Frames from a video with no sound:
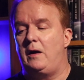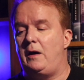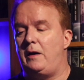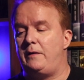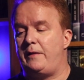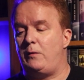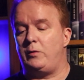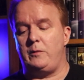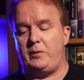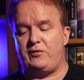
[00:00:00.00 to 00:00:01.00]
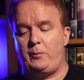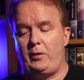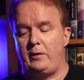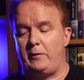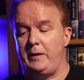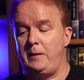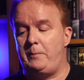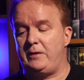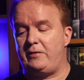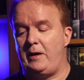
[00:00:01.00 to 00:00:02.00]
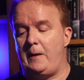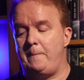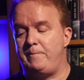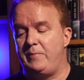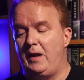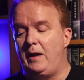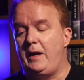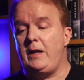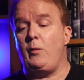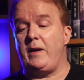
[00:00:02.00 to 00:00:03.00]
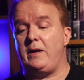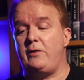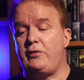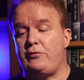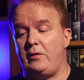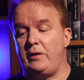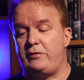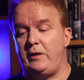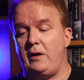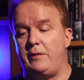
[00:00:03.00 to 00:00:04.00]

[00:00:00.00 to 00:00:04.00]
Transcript: Uh, that wouldn't be spoilery, but um, anyway, it is a trilogy.